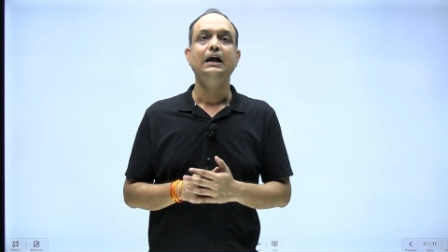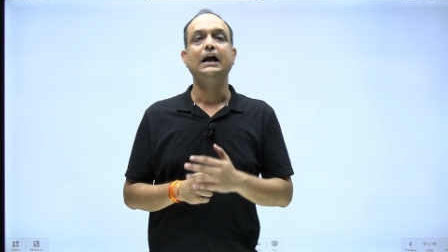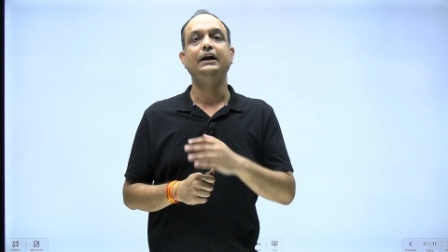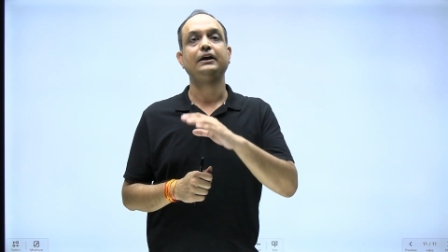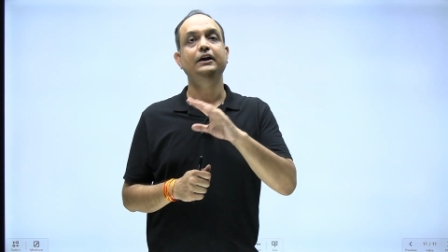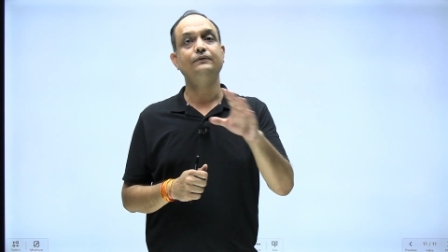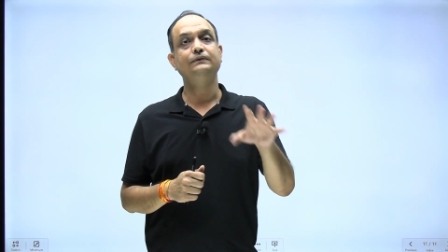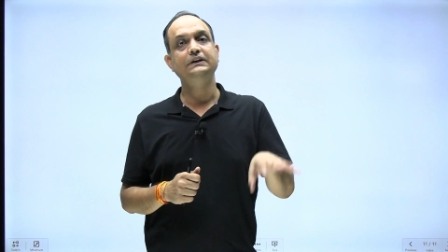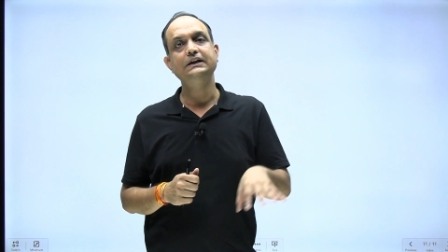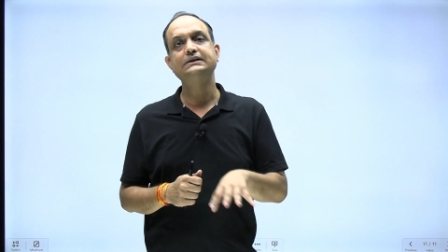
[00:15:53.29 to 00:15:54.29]
And if
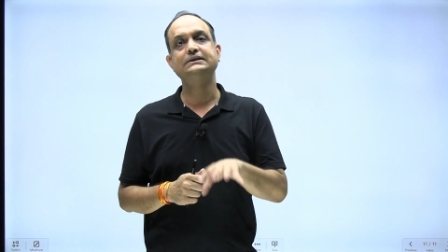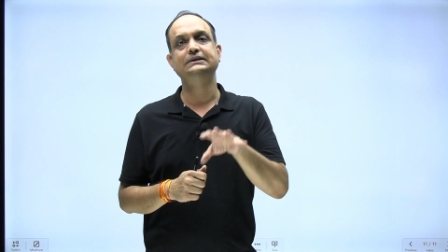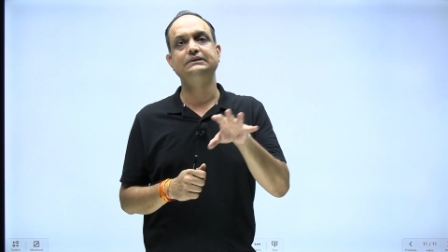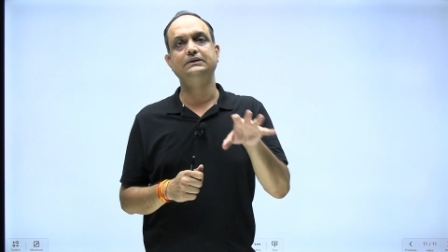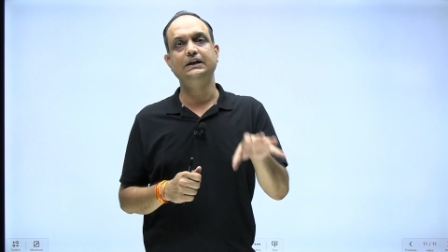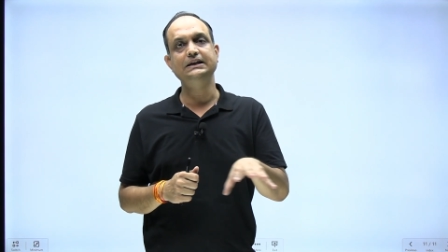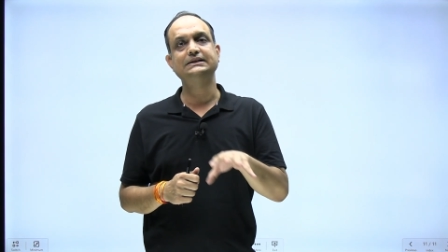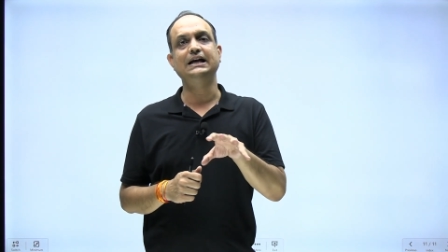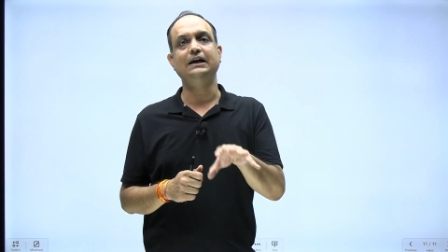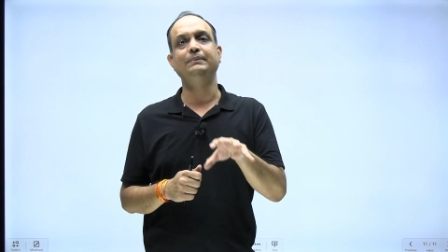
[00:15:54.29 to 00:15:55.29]
these three
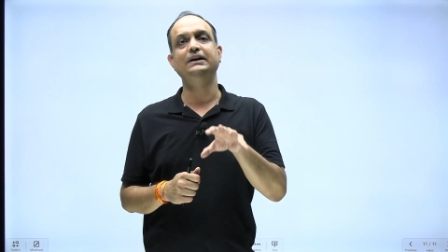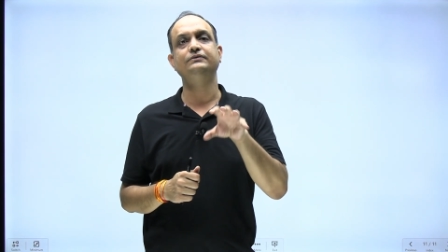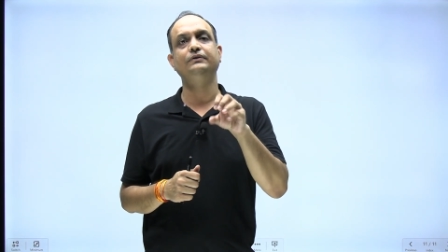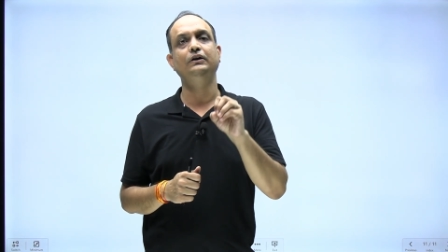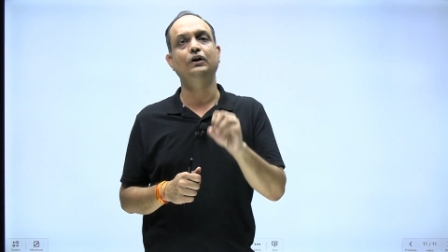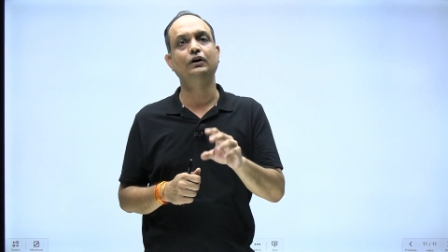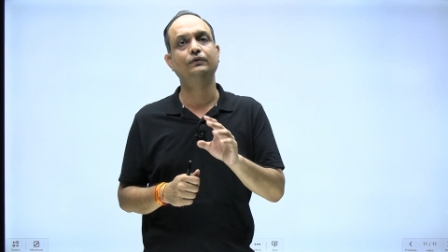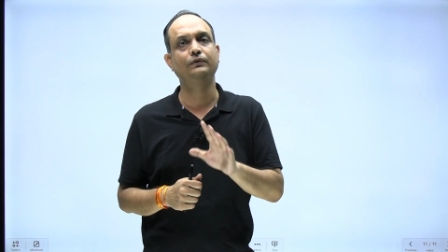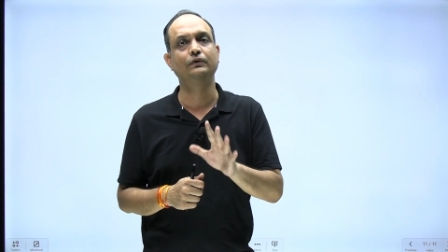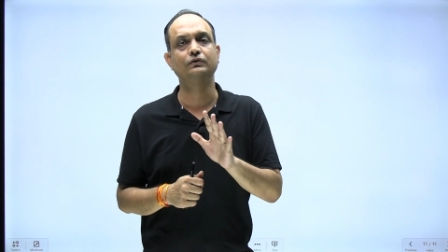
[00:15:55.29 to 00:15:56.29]
segments will
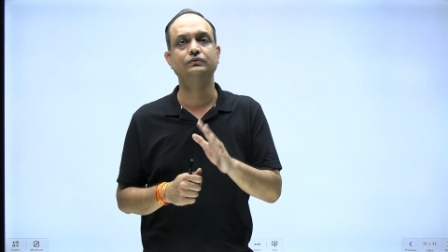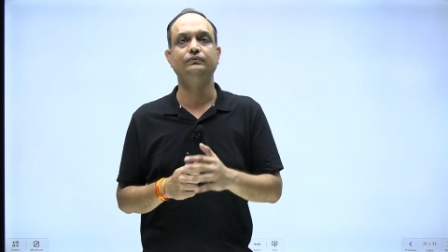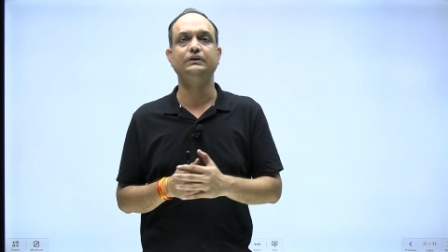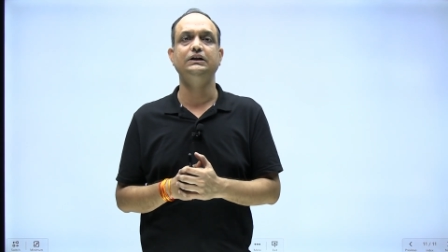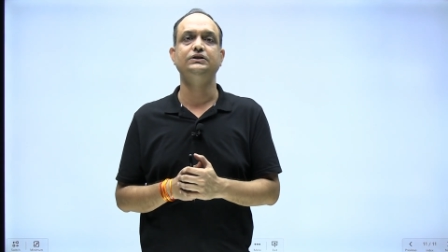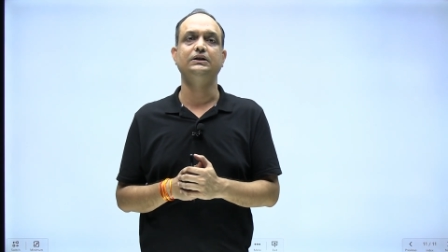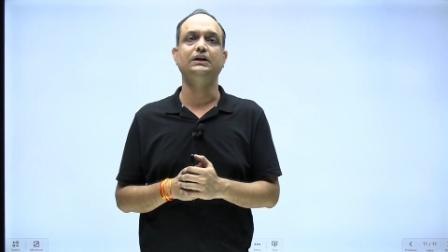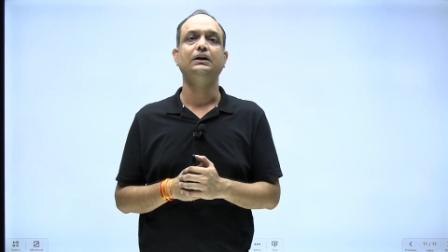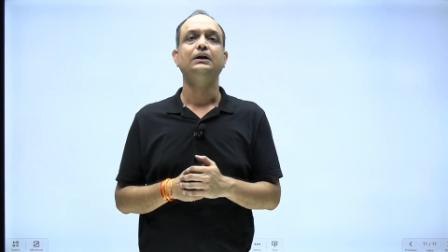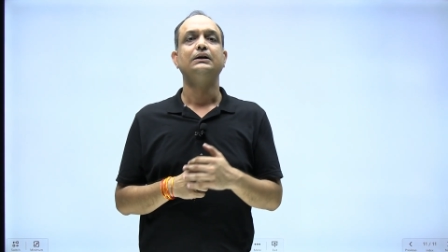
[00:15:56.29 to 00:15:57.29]
not fuse with each
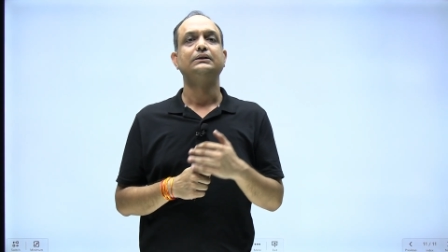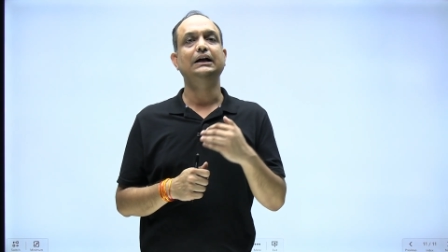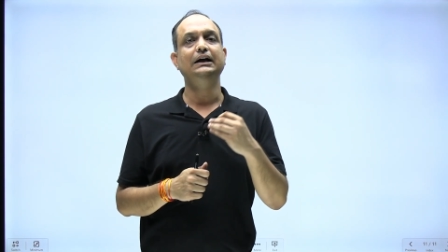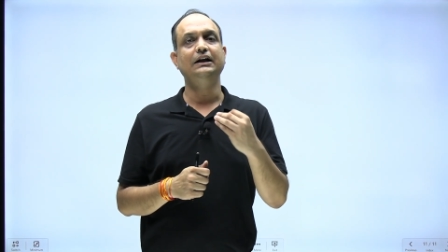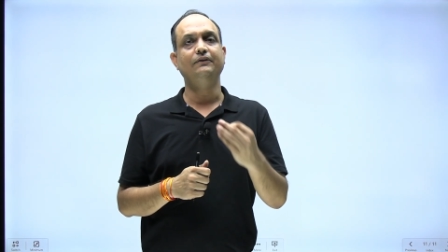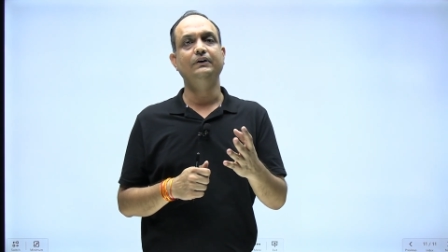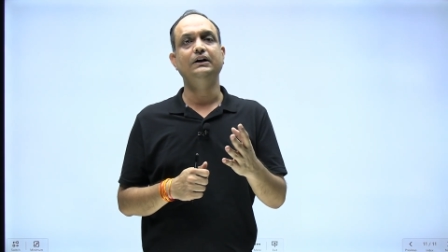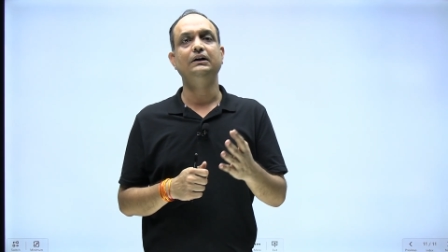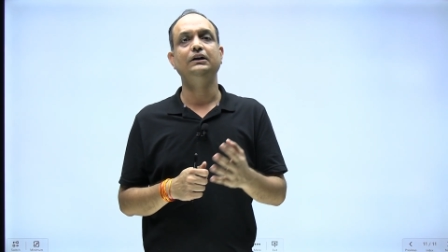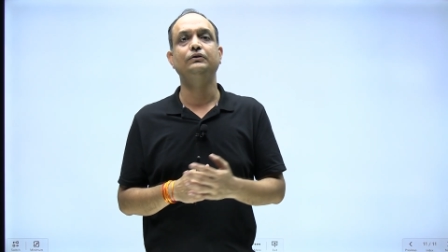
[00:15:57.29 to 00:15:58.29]
other, then
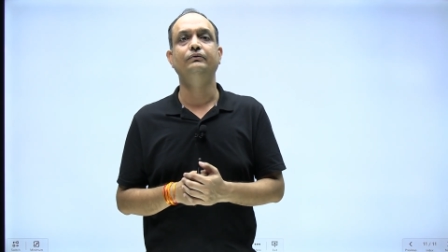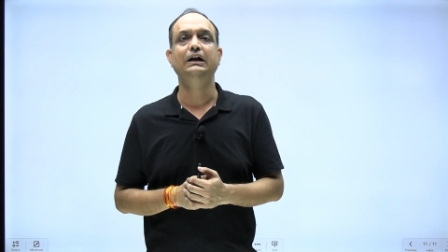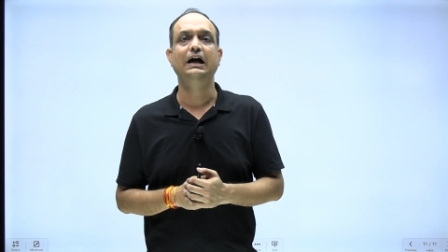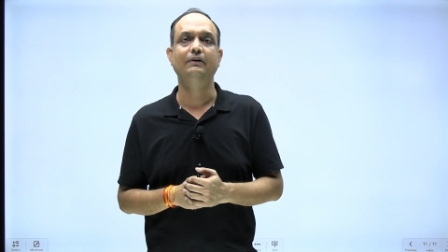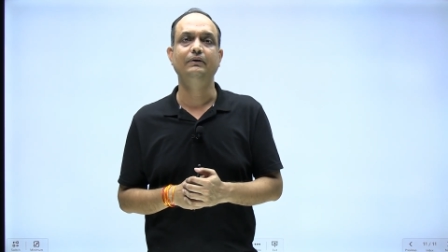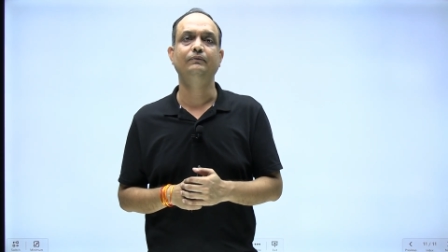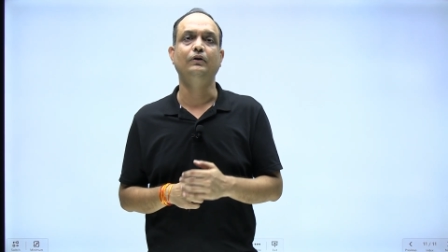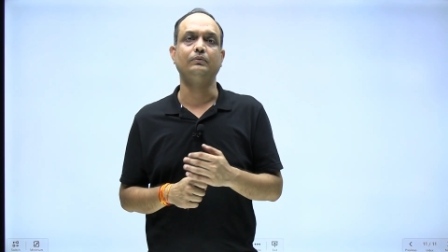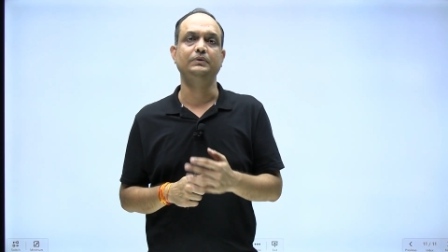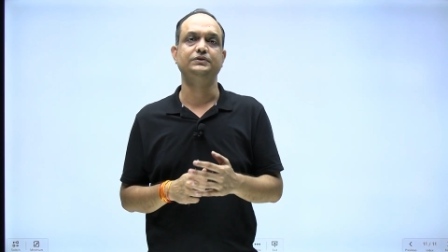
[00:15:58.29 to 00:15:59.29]
definitely you will have a
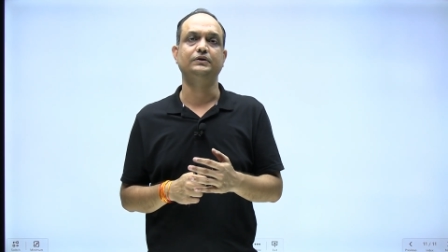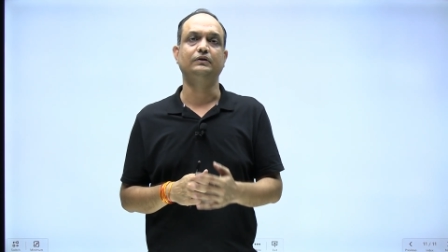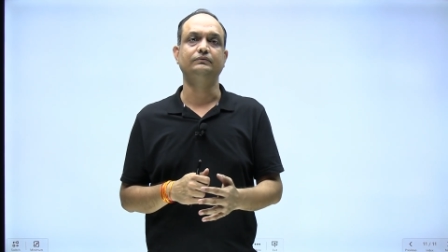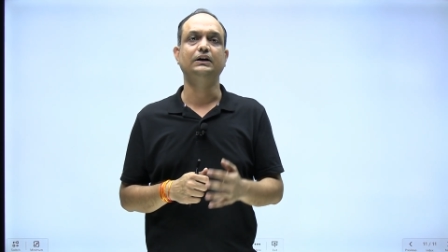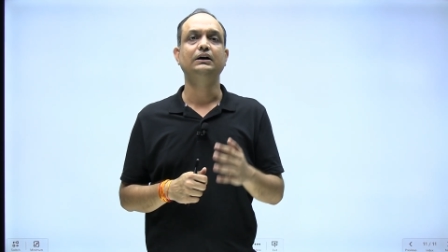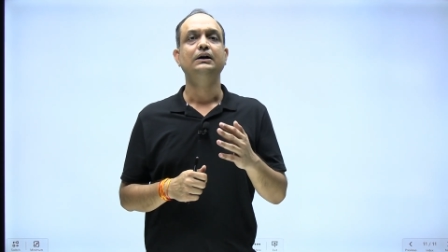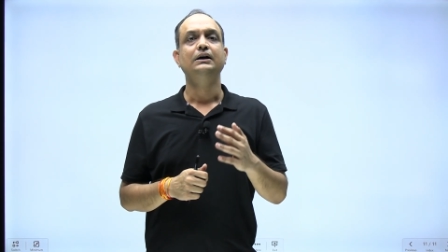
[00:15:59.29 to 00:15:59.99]
formation of the